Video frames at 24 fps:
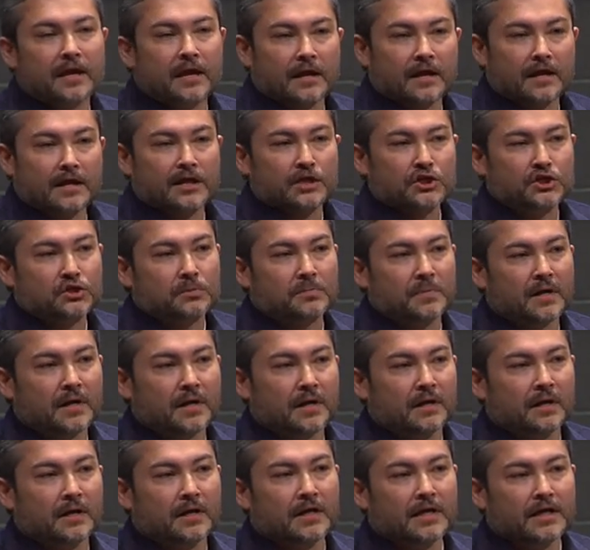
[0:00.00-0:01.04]

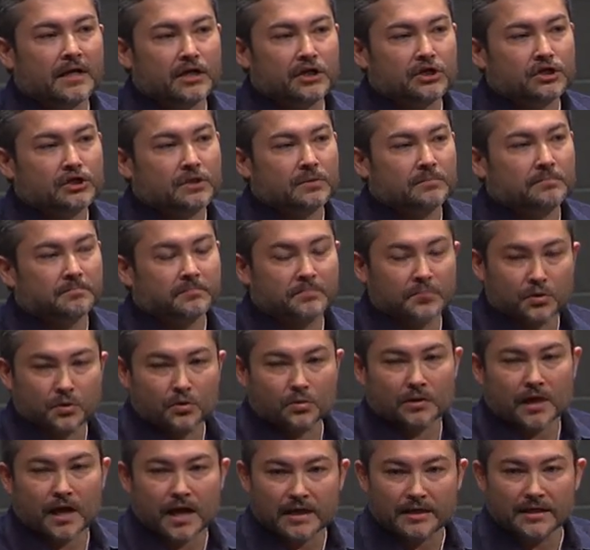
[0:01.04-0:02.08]
each
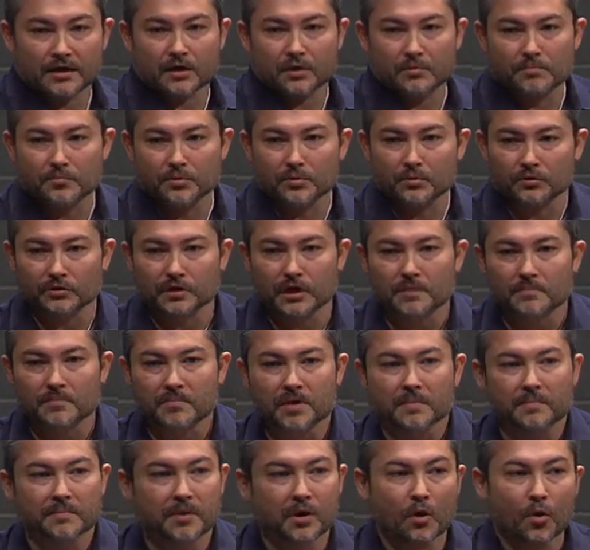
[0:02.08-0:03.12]
build had their own build
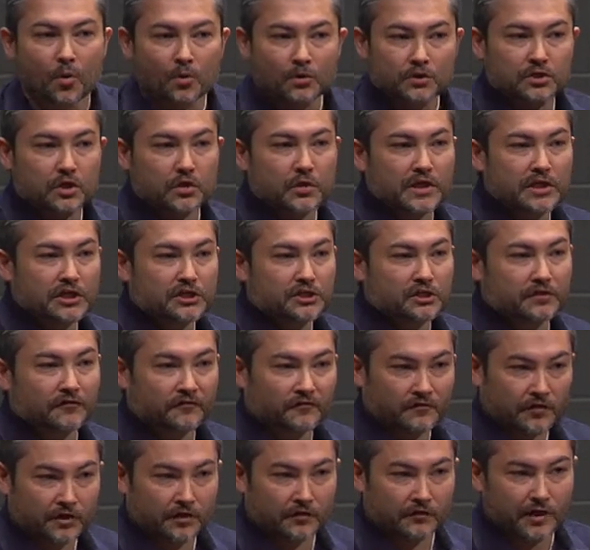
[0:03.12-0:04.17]
number, but also each
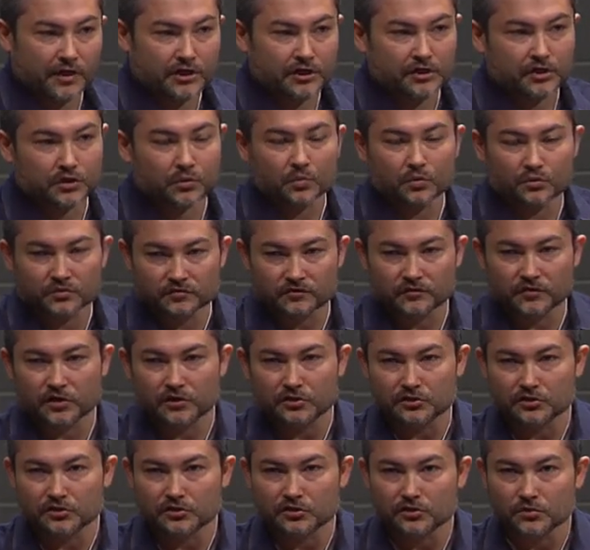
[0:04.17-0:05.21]
configuration was
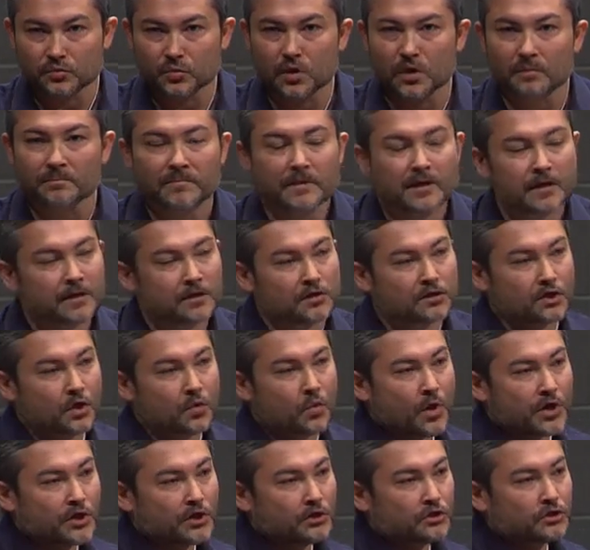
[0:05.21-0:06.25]
versioned as well. So
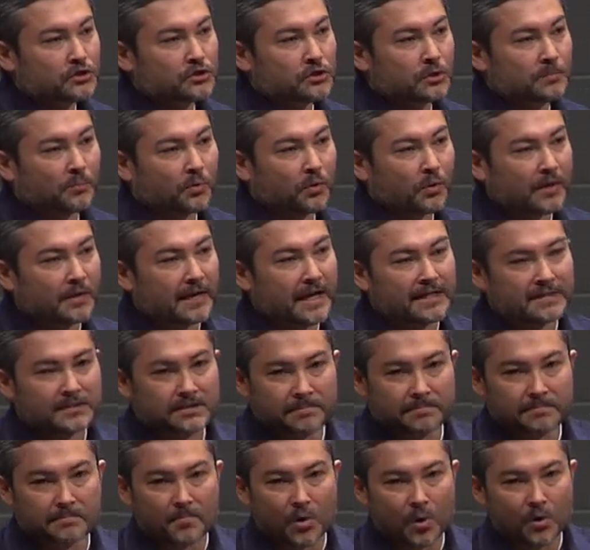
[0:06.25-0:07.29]
when you deploy that
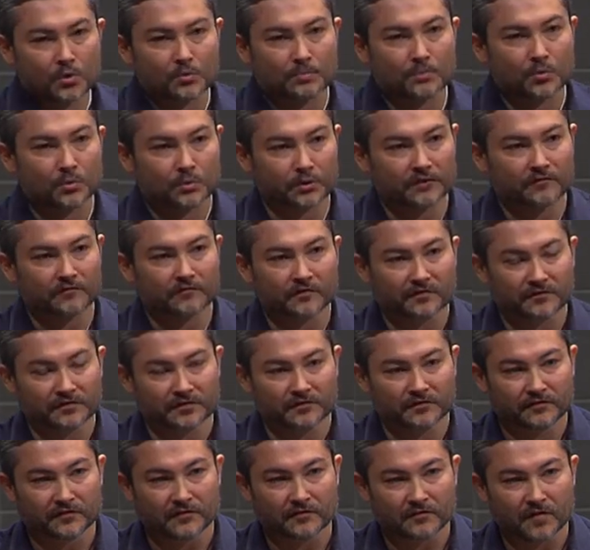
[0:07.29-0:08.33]
to multiple
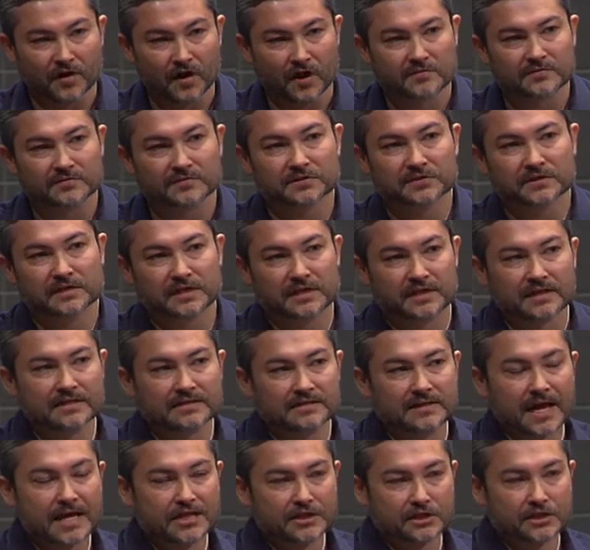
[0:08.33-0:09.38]
different environments,
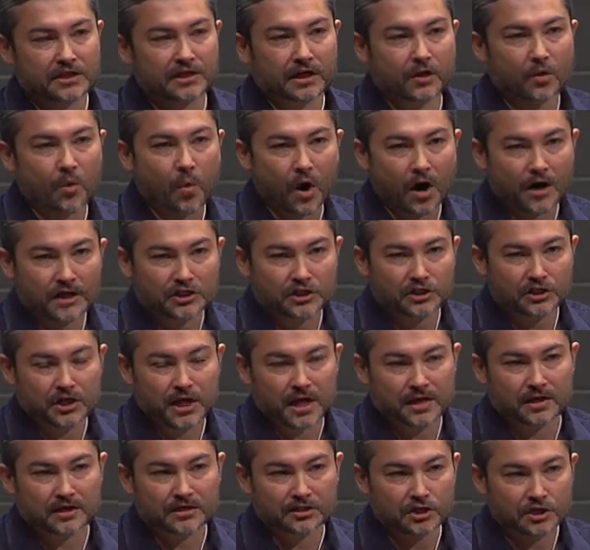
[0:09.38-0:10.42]
it's actually quite
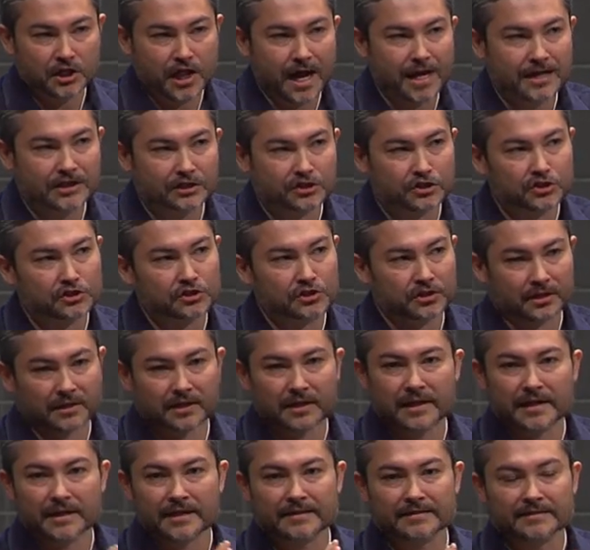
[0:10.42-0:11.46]
a challenge to
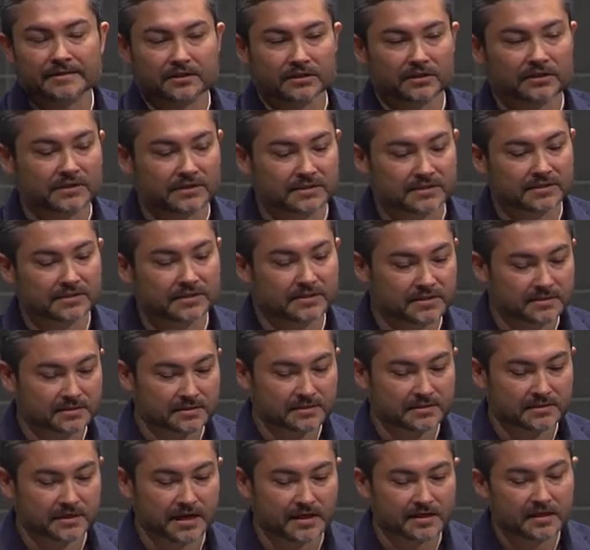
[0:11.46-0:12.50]
get it into a consistent
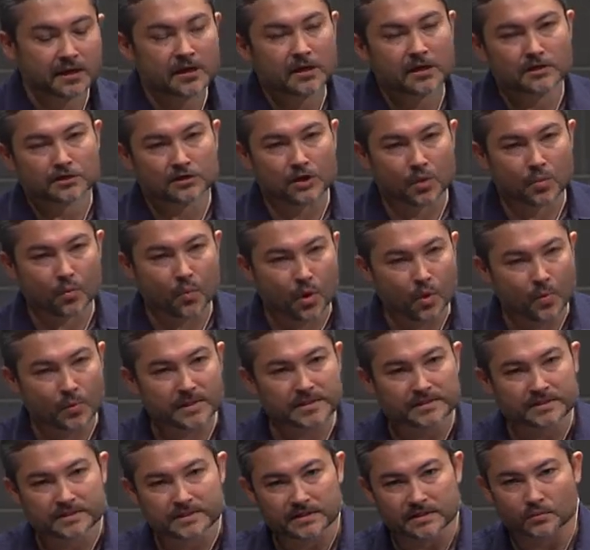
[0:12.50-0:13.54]
state. So what we
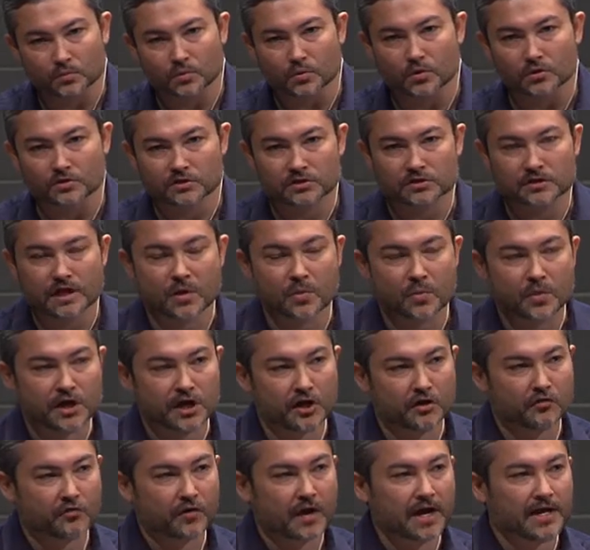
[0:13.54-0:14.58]
did was that we
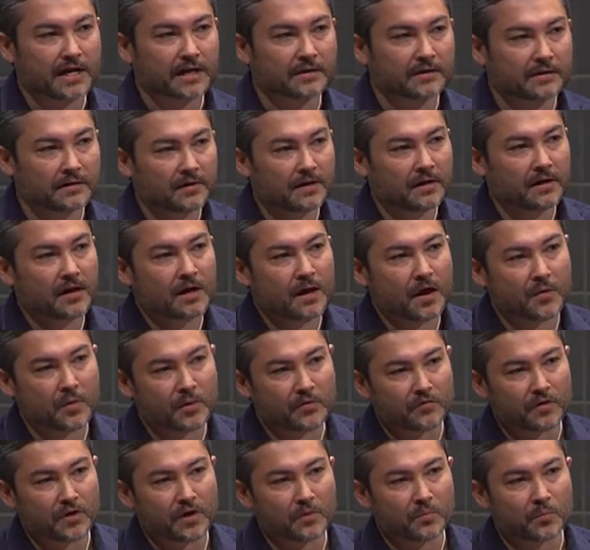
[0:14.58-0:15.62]
created,
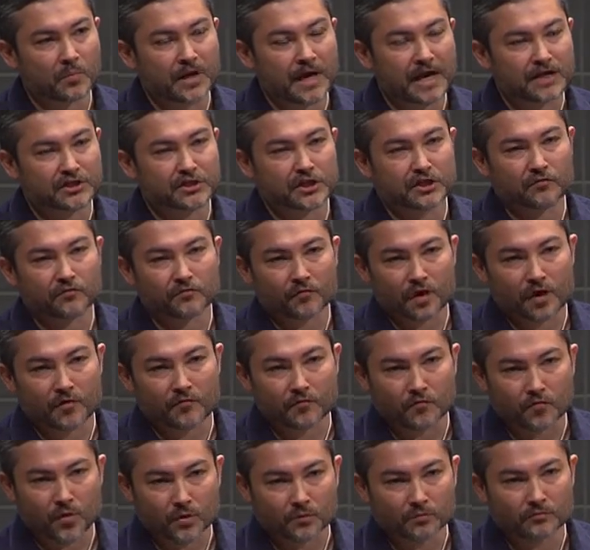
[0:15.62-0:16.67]
and we actually
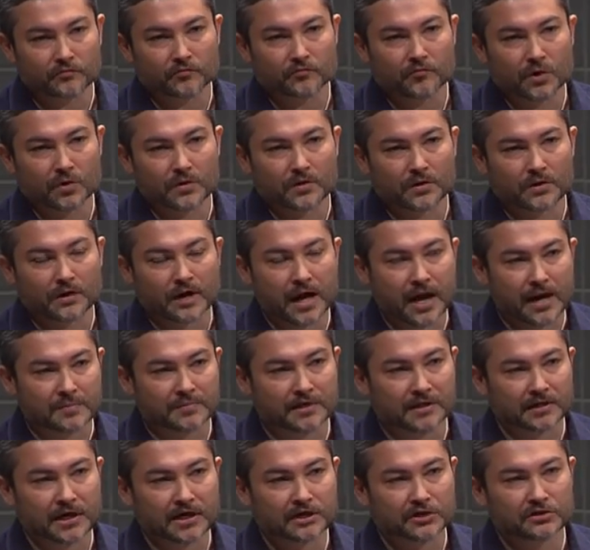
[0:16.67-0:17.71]
wrote an
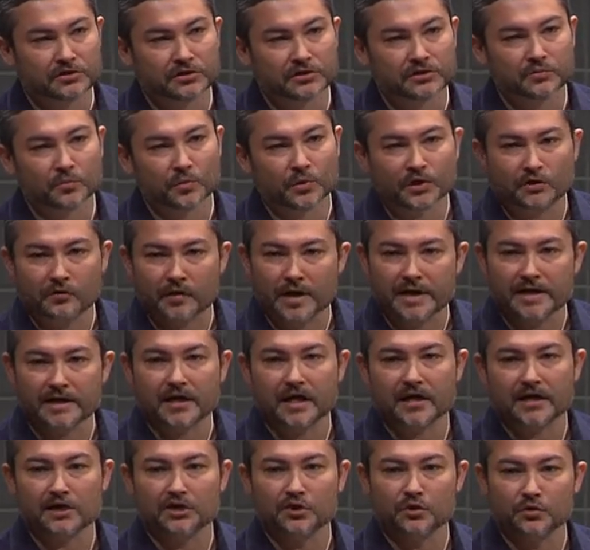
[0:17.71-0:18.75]
application. We created
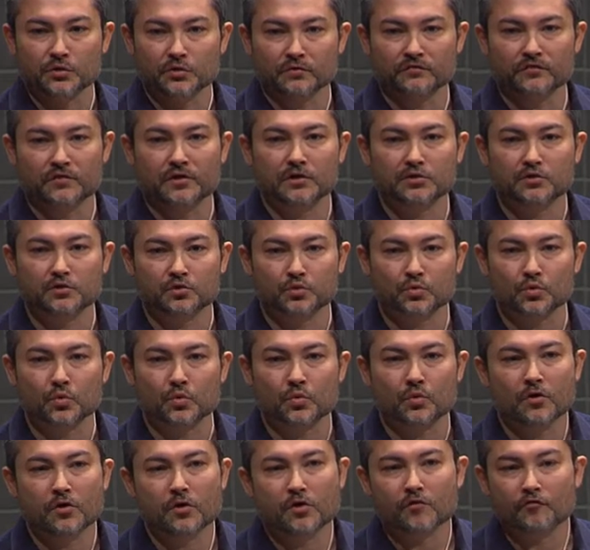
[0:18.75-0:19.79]
a universal
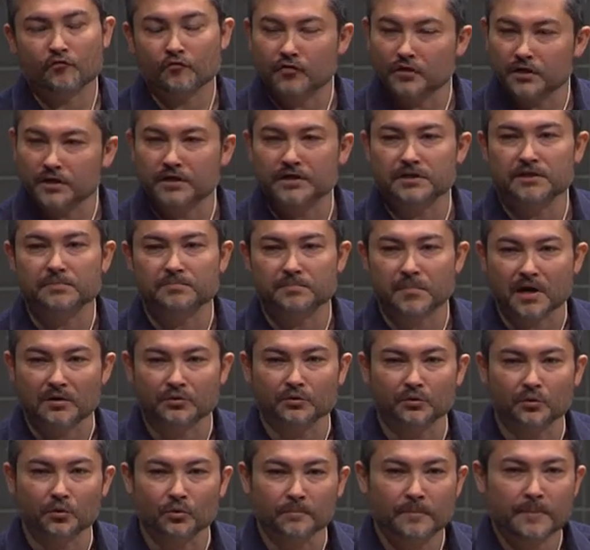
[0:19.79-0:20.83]
release
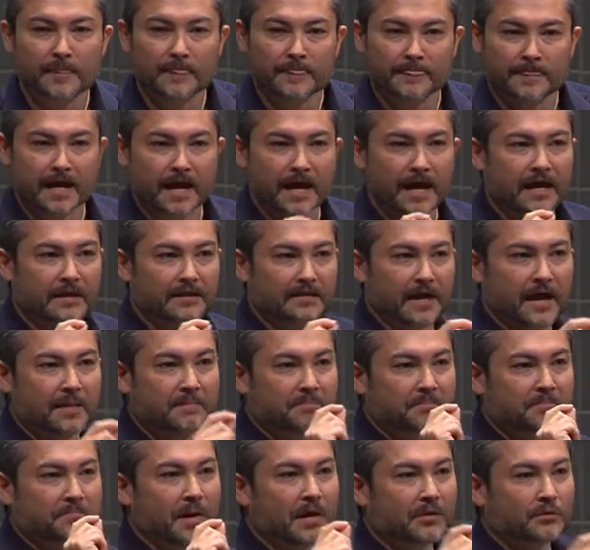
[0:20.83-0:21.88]
bundle.
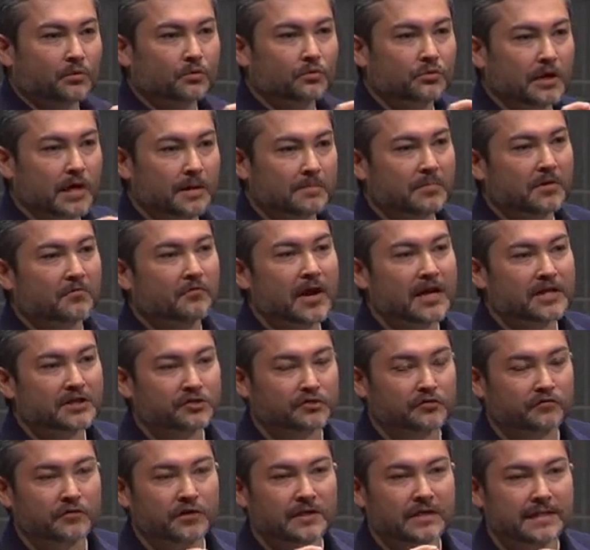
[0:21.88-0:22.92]
That bundle number
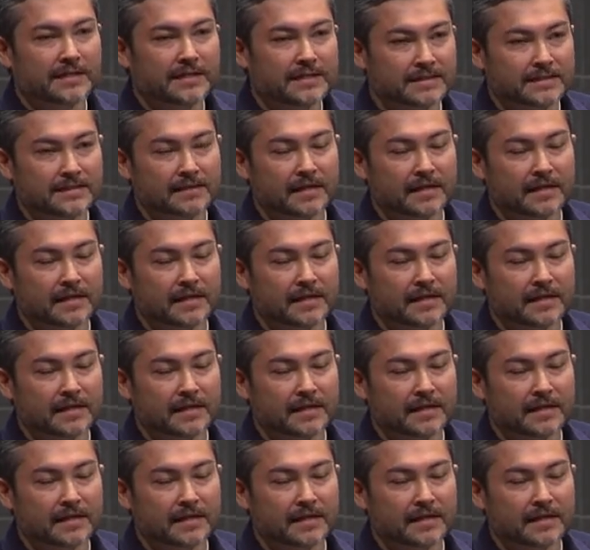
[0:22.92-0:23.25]
actually